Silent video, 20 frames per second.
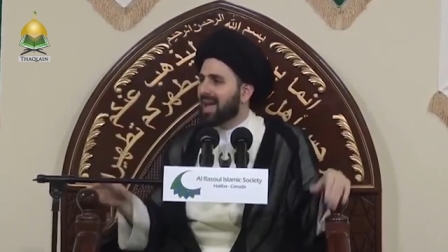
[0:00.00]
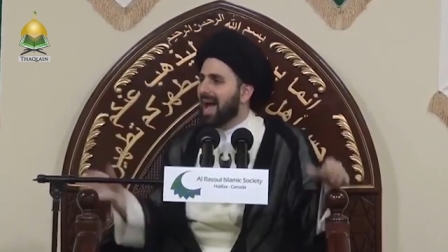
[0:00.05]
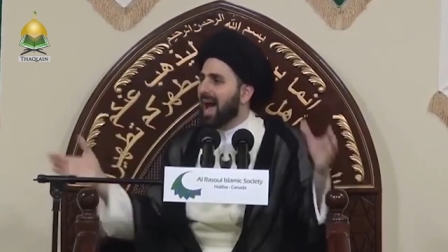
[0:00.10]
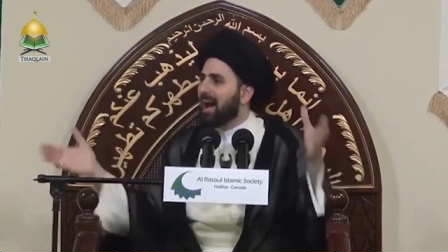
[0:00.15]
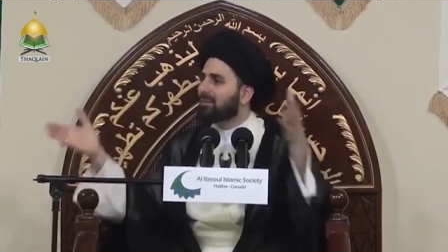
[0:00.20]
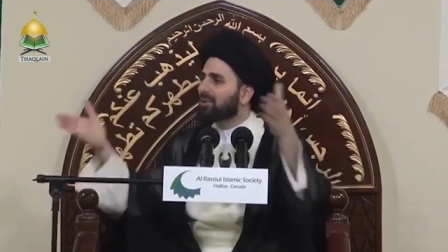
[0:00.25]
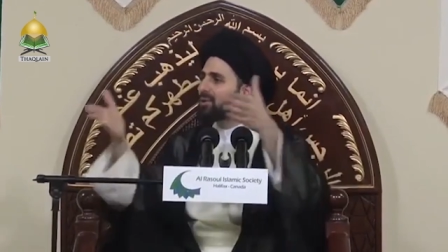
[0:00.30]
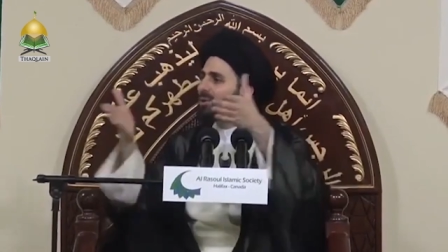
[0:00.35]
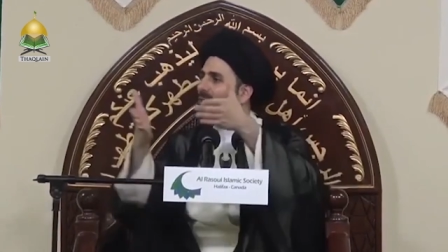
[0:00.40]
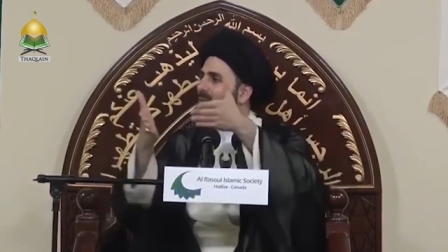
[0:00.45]

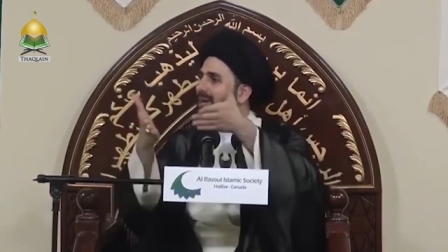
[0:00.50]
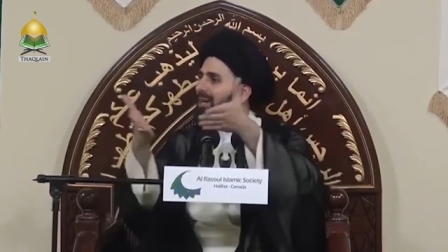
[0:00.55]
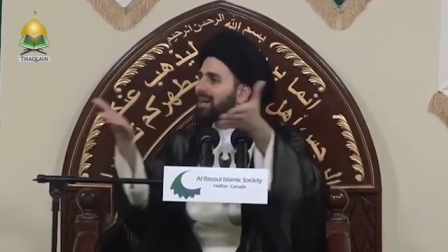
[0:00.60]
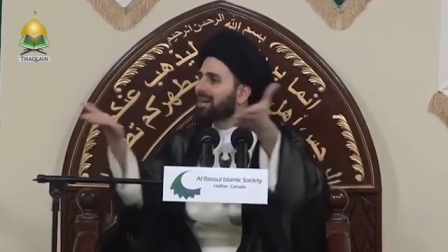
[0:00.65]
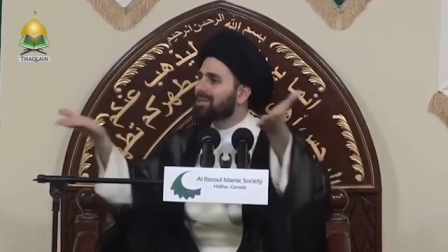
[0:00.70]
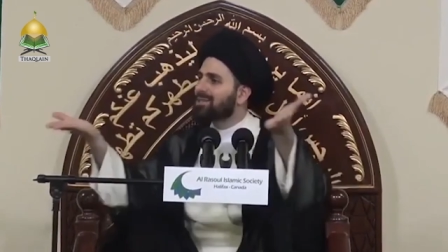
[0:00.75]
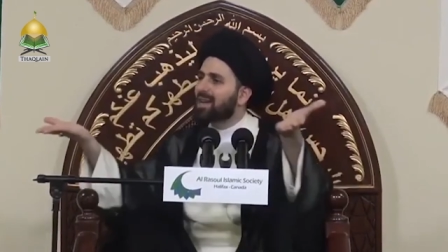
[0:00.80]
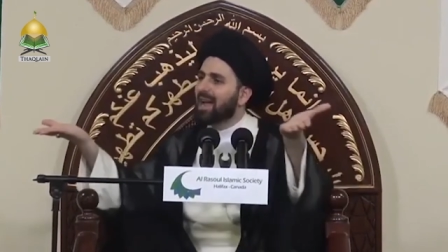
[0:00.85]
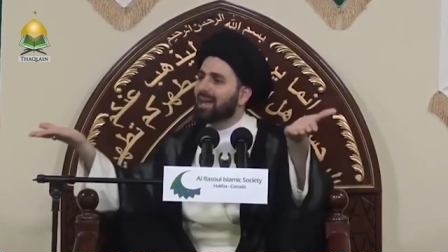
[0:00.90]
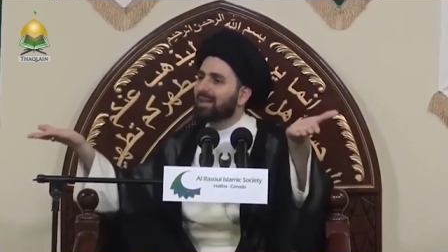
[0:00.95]
How do you
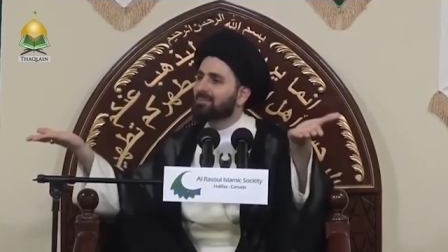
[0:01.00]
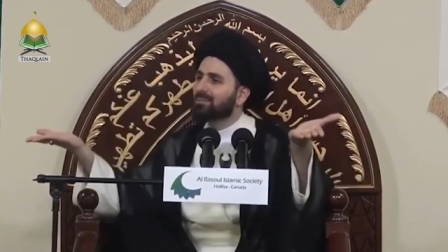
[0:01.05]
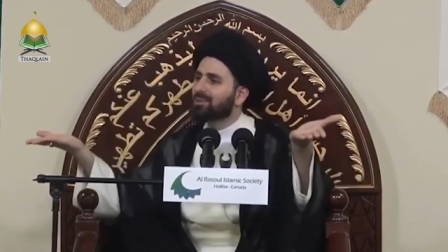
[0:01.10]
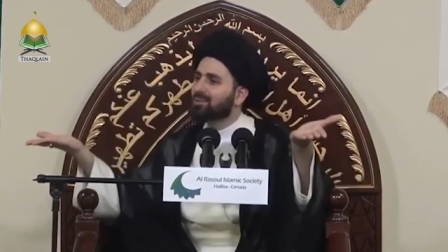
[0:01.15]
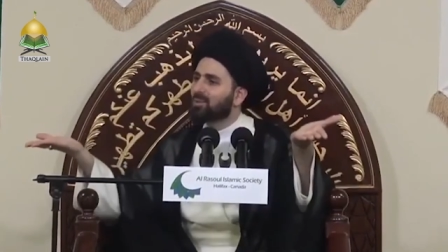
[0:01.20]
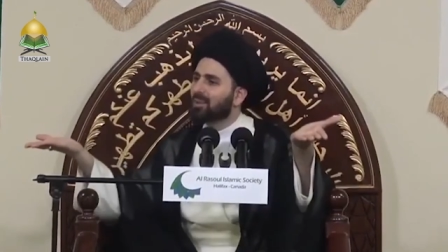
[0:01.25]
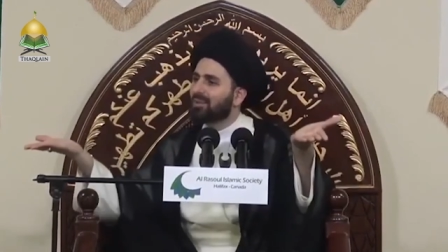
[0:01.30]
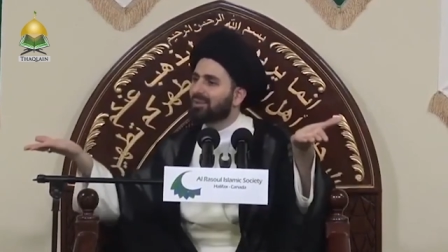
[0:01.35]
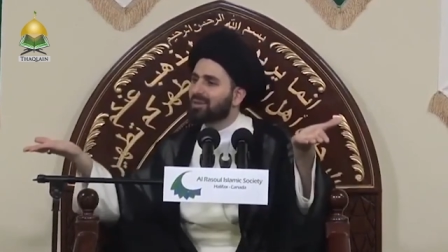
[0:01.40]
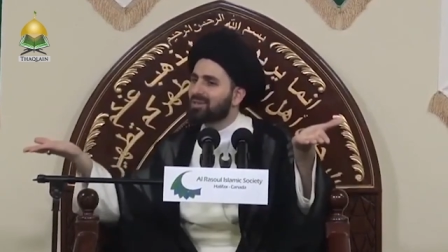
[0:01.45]
reconcile
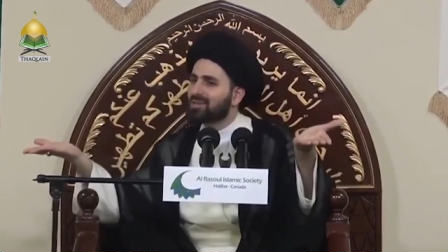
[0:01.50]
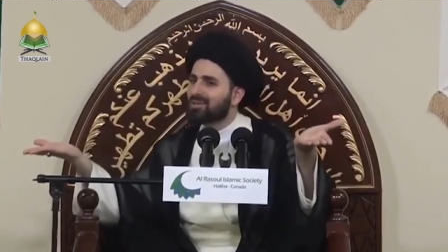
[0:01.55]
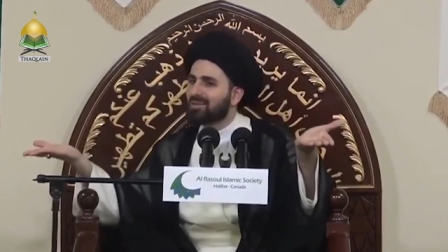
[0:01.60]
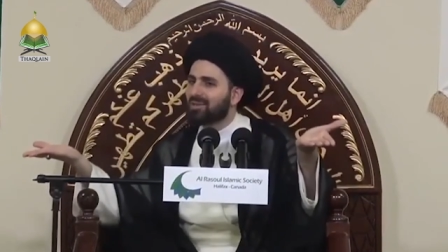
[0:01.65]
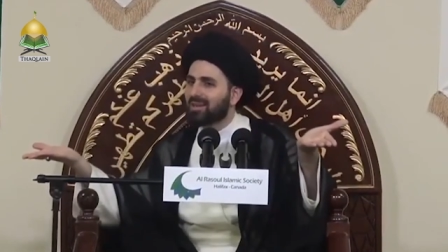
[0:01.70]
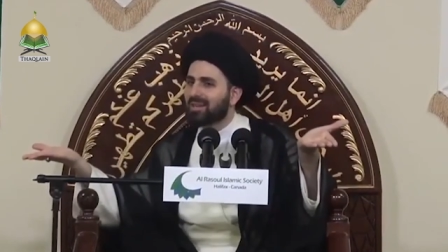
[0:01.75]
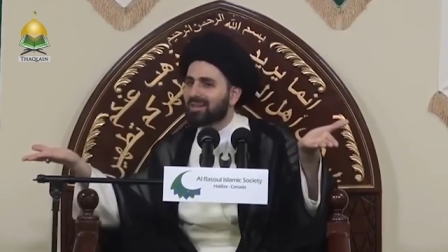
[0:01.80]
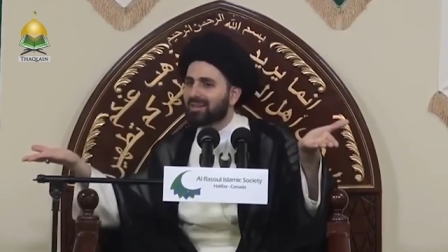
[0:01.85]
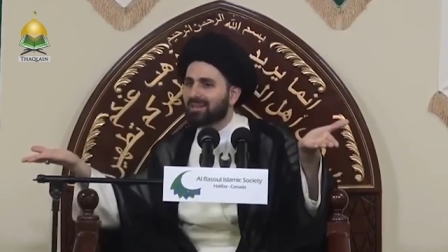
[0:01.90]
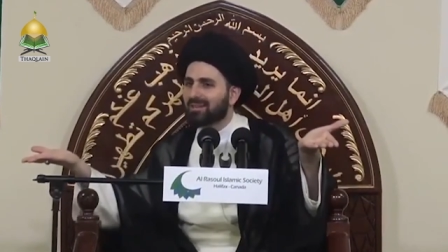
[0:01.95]
between these
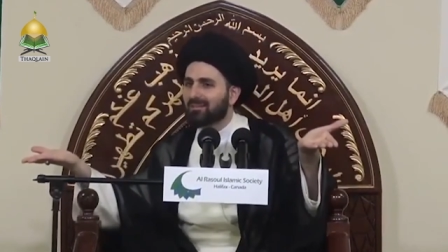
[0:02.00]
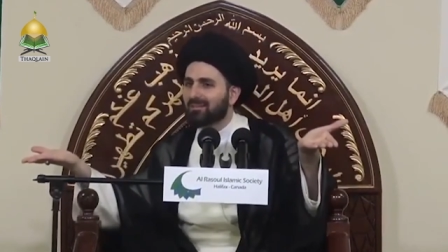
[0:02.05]
three?